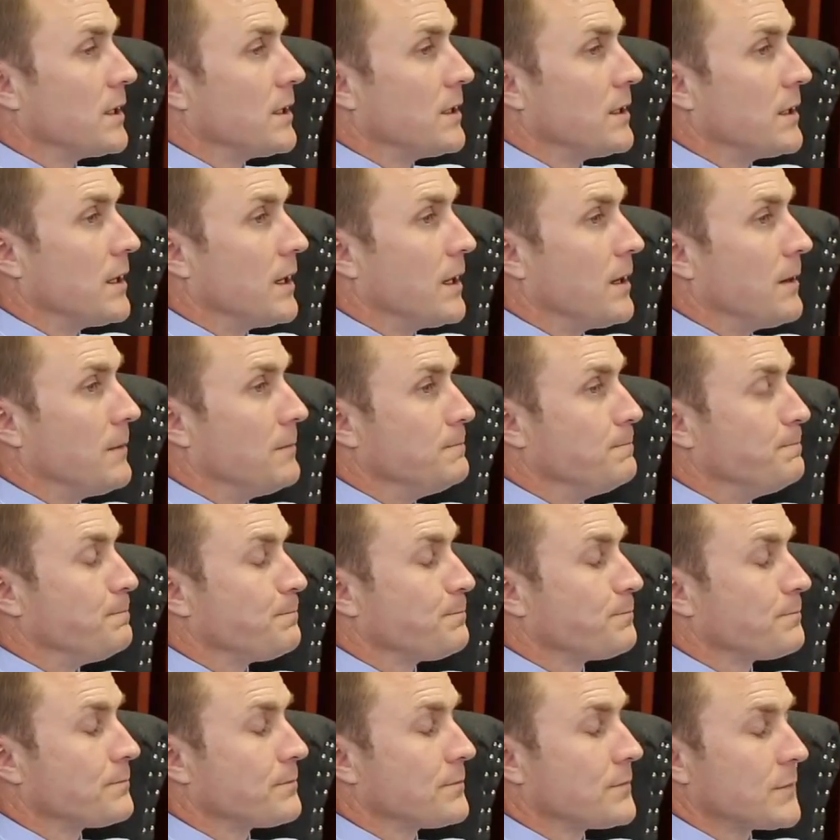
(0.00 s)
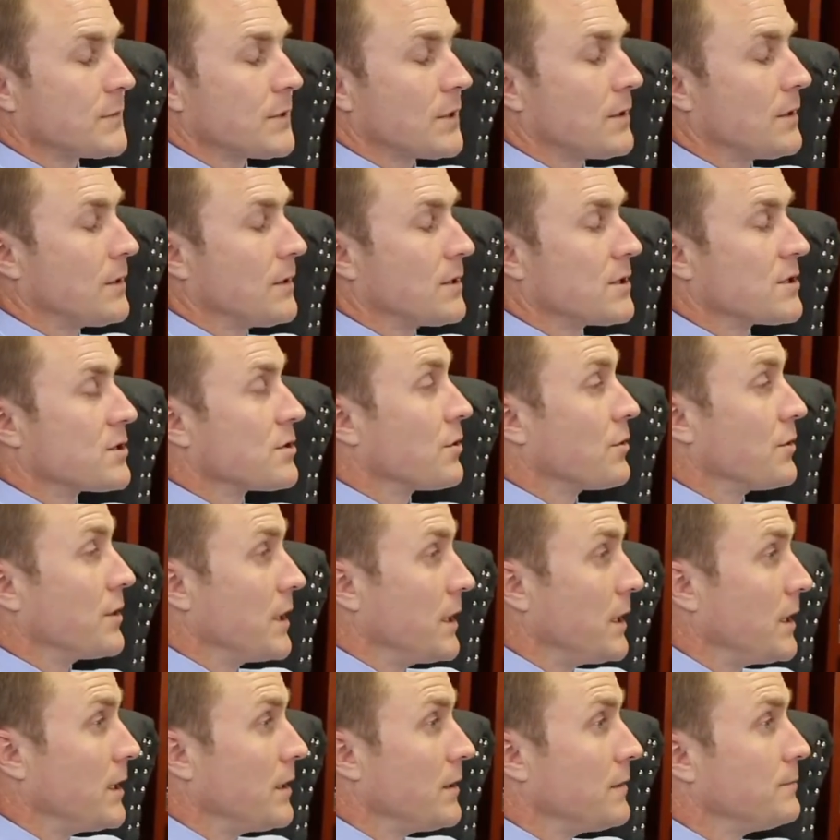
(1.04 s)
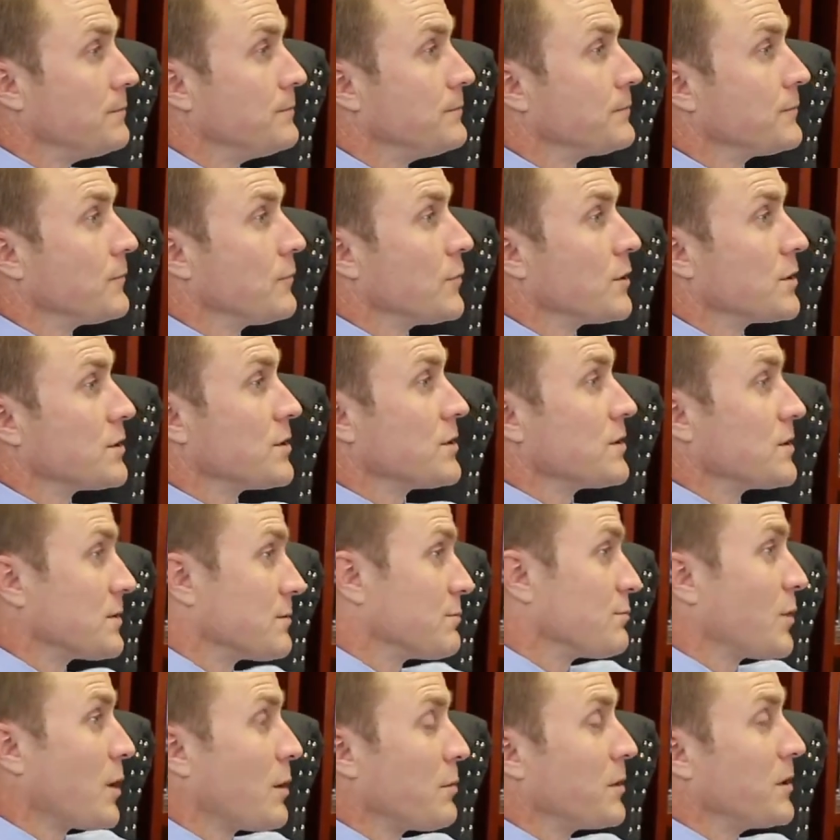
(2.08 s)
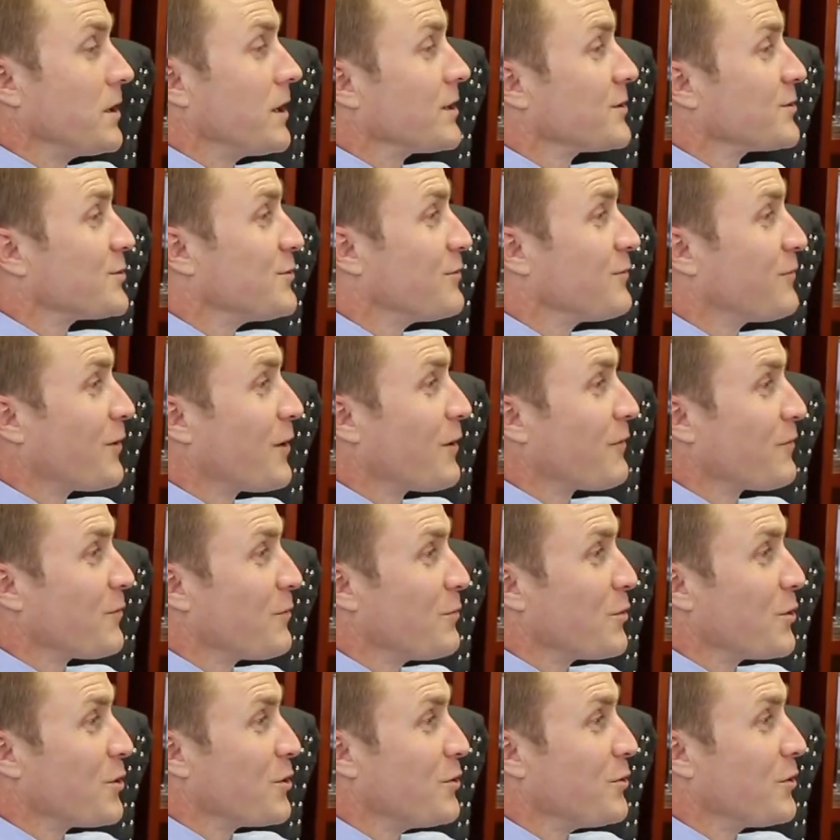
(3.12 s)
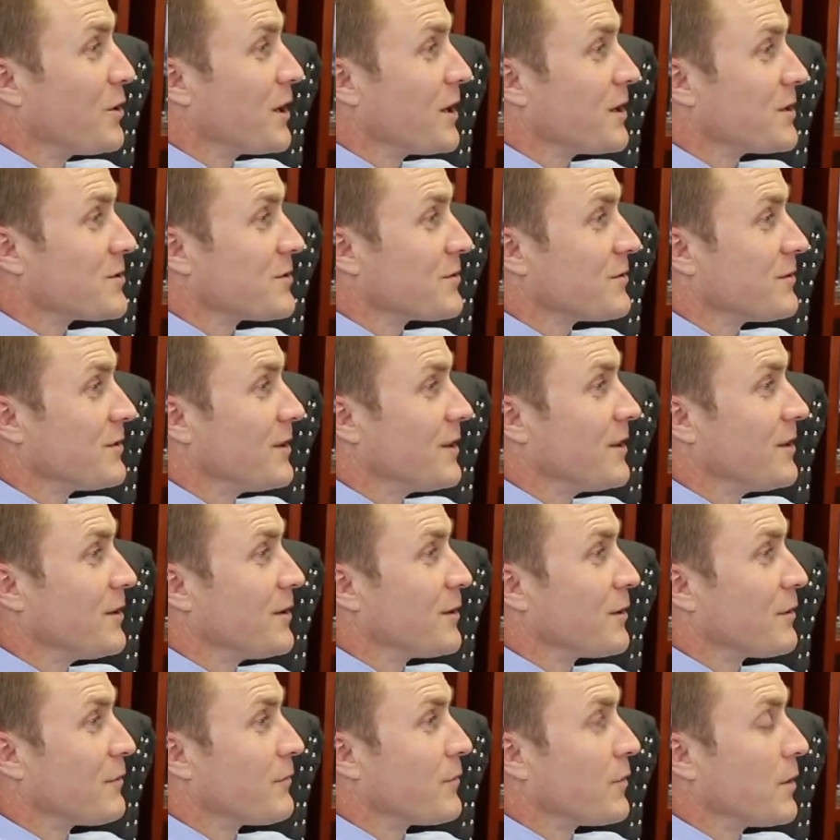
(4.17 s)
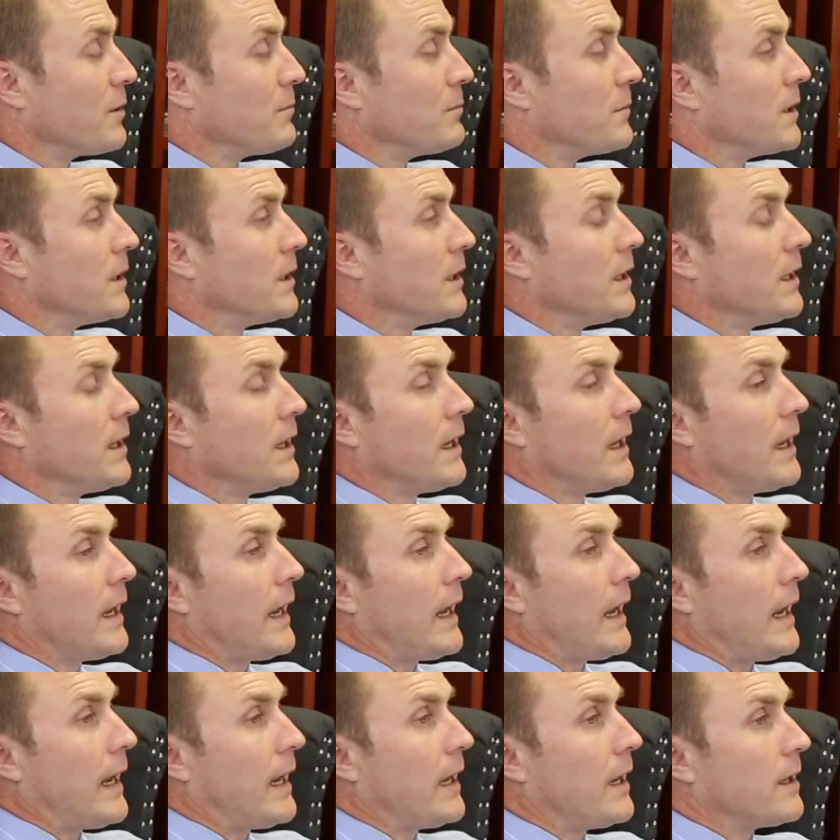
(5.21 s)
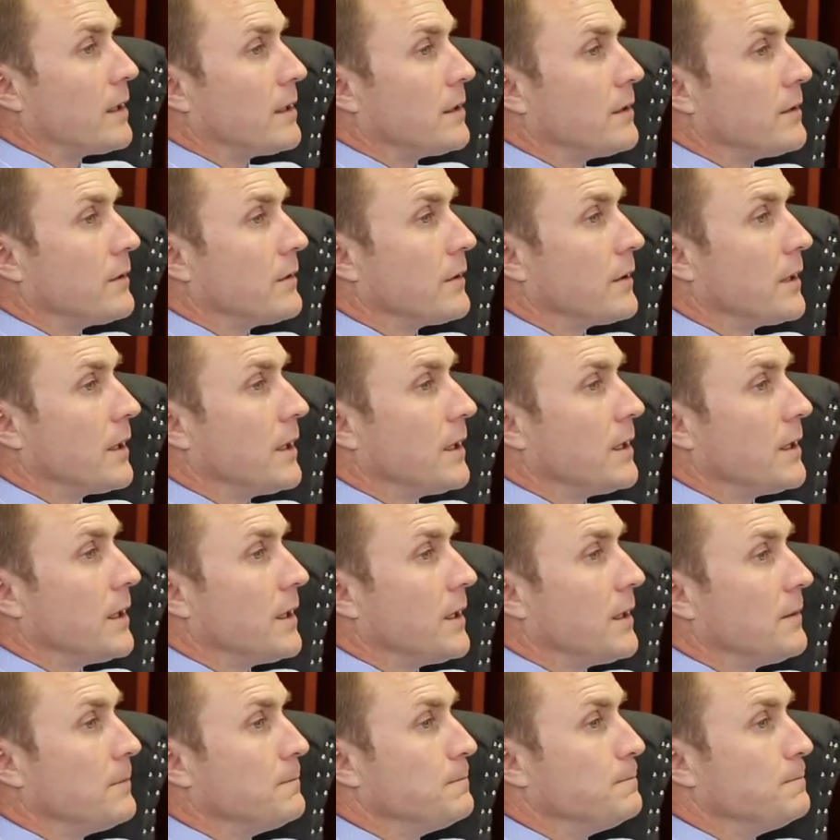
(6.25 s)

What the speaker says: consulting with or meeting with a client for the first time. So there's no charge for any consultation. And